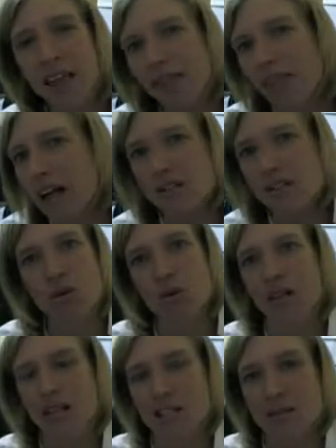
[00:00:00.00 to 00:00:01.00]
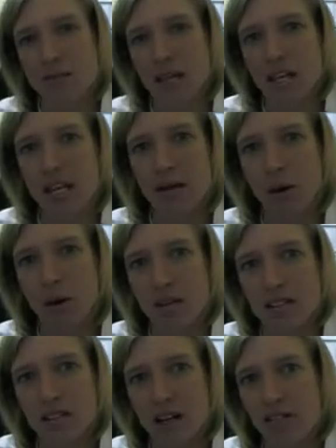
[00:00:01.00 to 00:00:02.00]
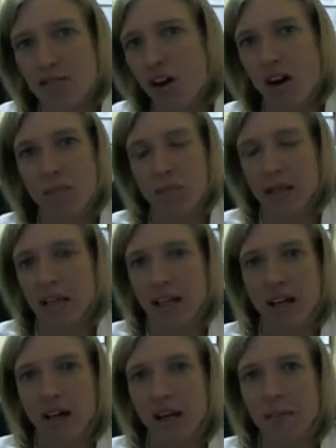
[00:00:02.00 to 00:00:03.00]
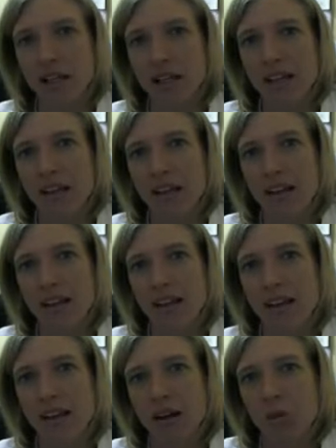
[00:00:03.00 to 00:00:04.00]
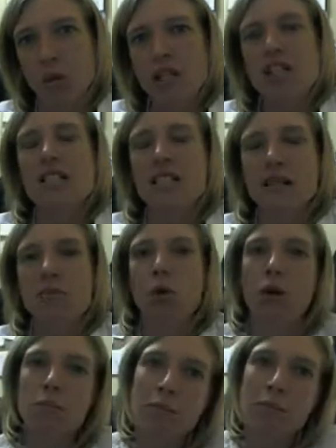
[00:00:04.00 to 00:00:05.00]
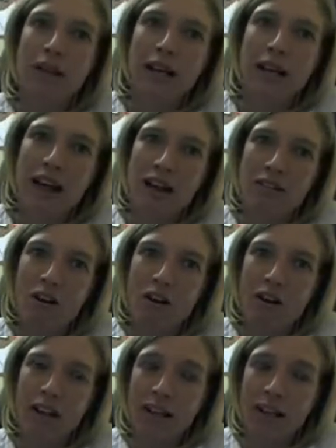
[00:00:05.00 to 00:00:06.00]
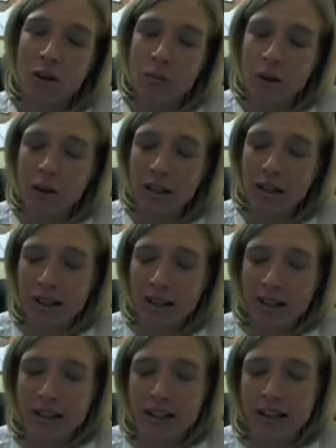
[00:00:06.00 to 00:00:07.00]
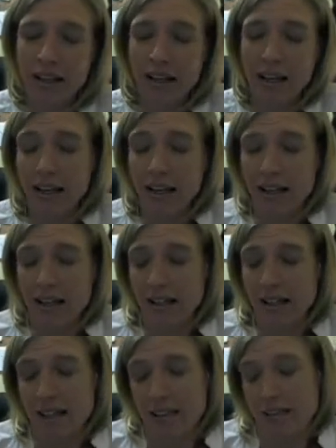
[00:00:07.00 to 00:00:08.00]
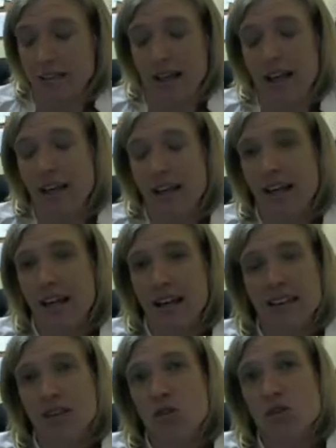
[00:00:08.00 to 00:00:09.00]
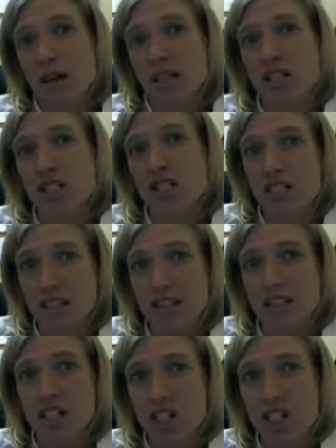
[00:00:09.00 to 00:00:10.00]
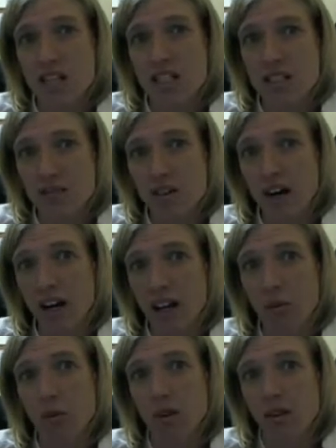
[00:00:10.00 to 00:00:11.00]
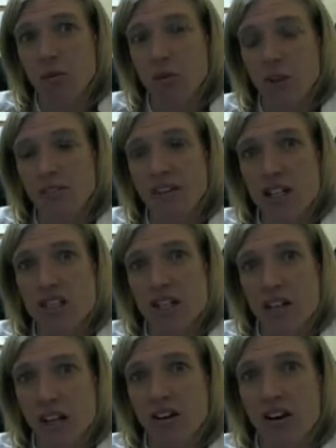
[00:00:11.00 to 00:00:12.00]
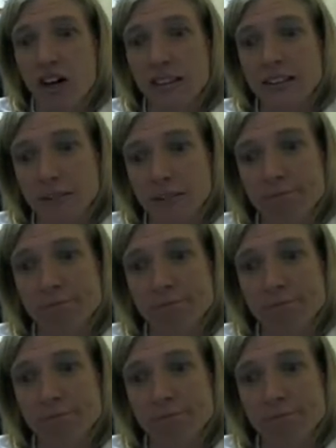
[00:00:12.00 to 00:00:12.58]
That's who we need speaking about this stuff, not me. I mean, we just need more people like that talking out about it. And I think those messages that this is shades of gray will eventually get across.